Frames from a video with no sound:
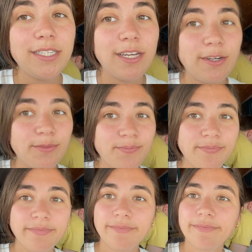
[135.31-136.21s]
so
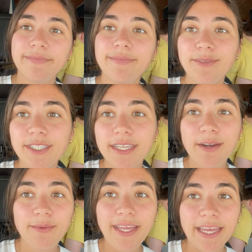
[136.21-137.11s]
we're just
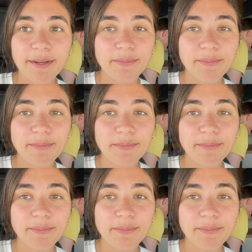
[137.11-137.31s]
gonna wing it.